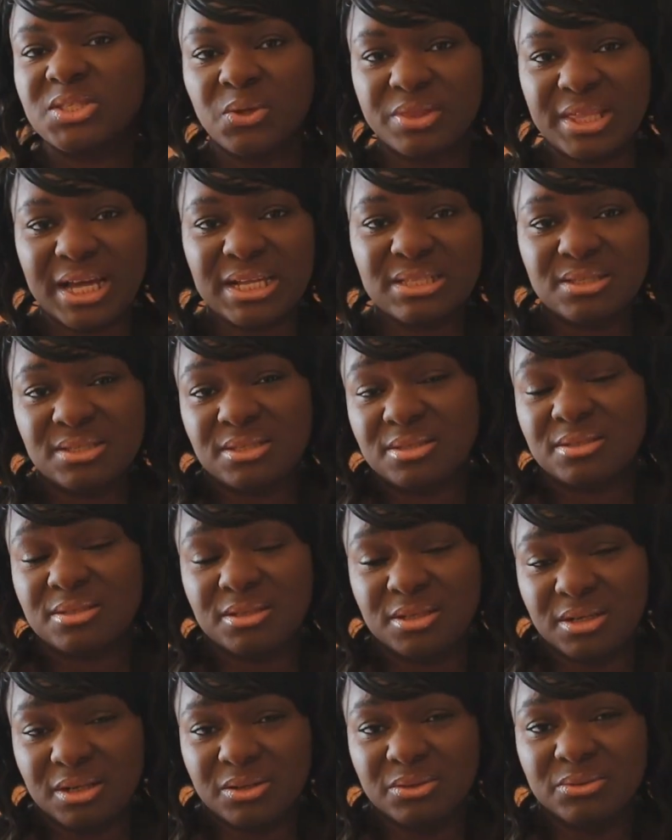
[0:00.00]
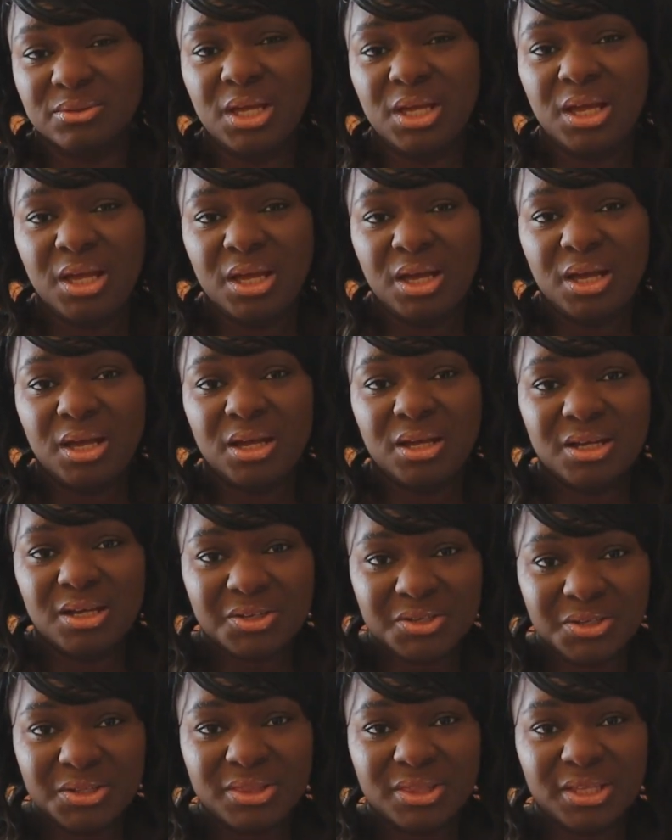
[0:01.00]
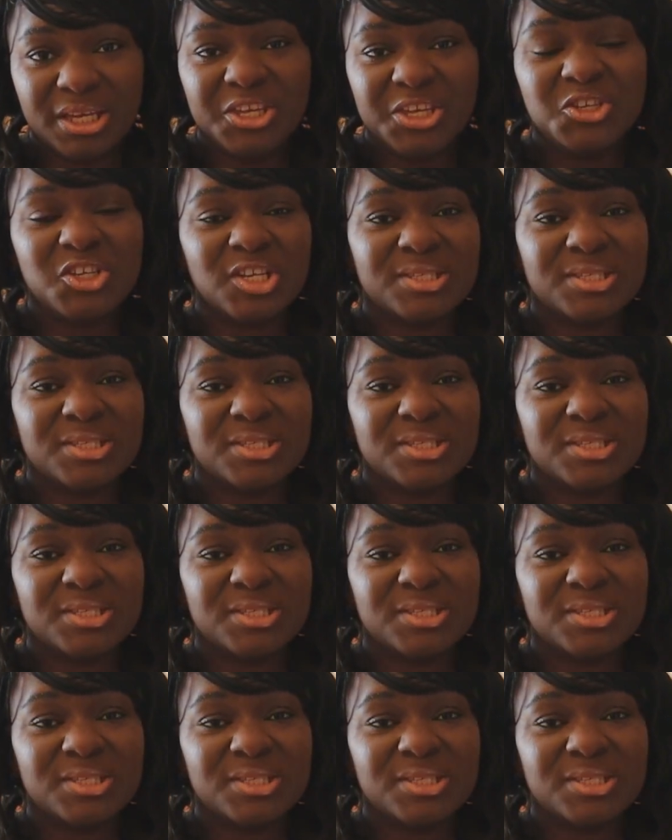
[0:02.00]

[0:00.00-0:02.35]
So that's, you know, a good thing.